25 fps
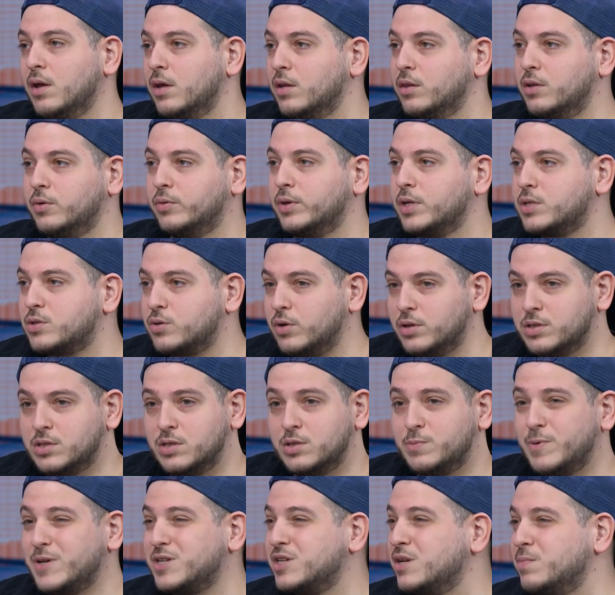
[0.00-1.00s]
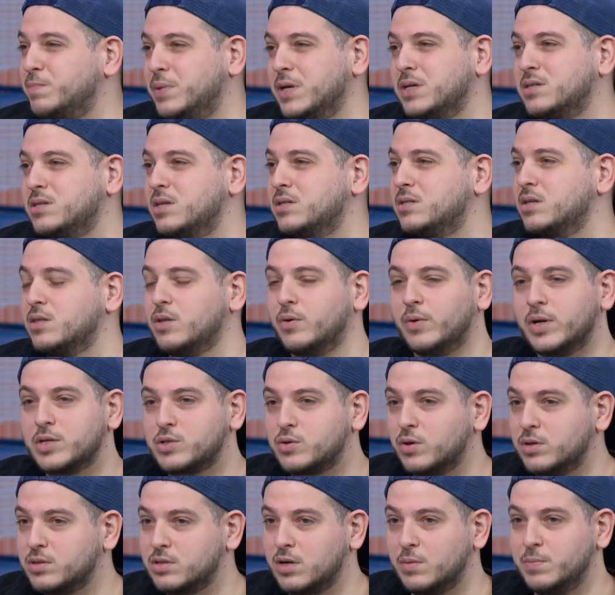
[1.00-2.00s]
The restaurants, especially in peak season, the
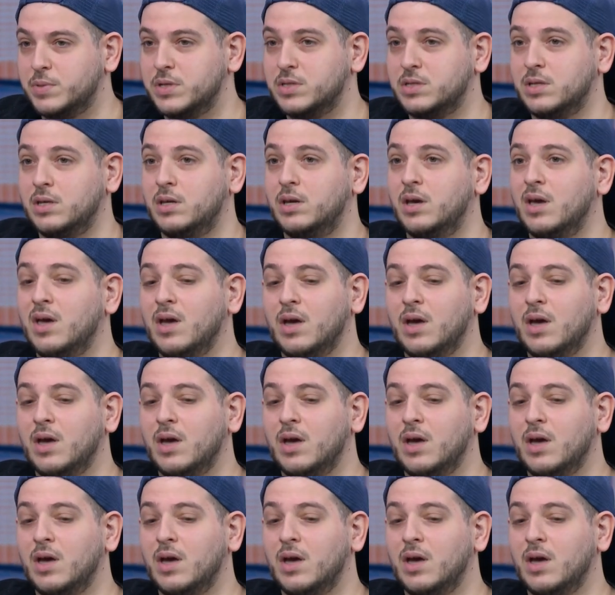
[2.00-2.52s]
restaurants are busy.